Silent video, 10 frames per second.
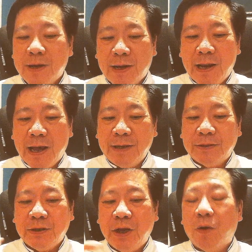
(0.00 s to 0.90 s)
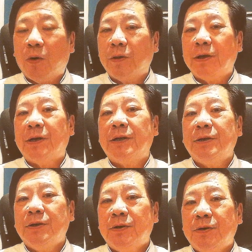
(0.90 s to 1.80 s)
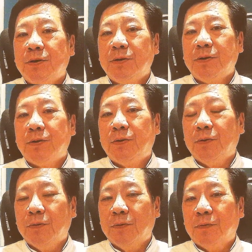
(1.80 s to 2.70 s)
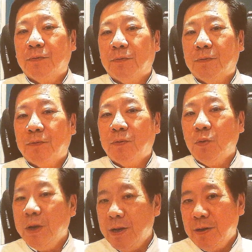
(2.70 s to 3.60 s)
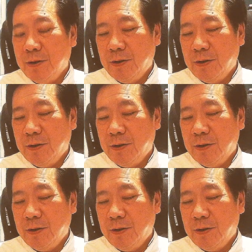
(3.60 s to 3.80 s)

allies in order to win,